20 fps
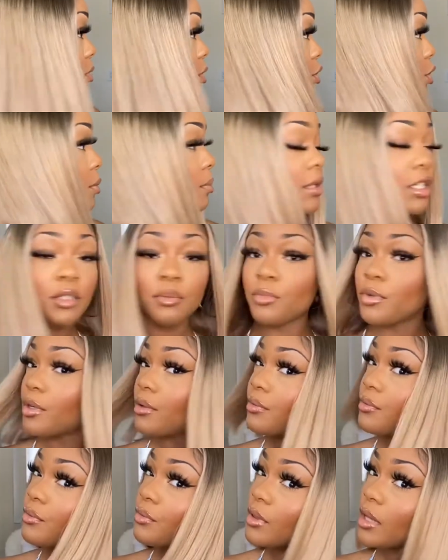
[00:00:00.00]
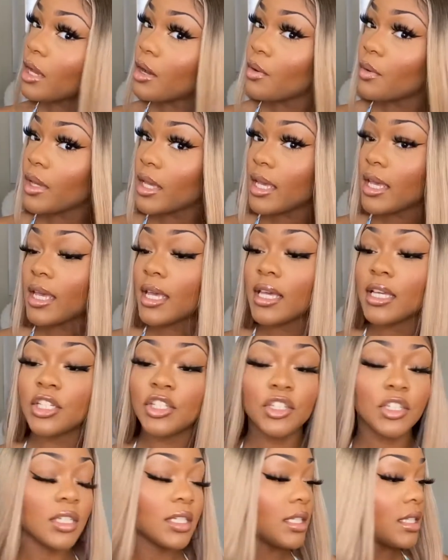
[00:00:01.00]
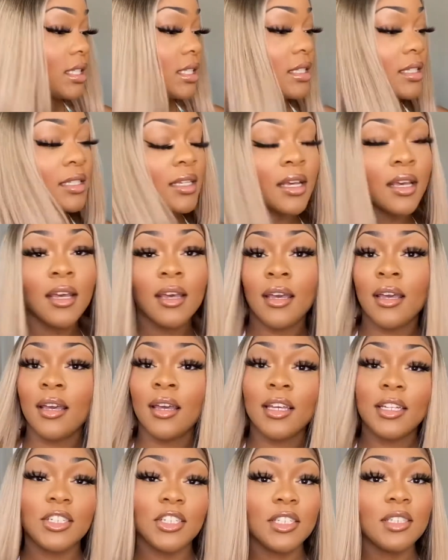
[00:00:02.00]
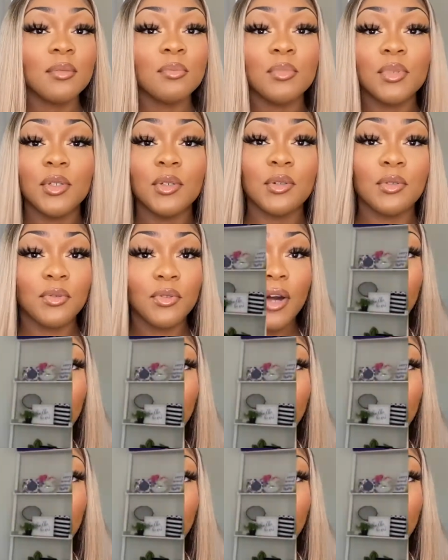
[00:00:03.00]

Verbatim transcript: so much more flowy and just just beautiful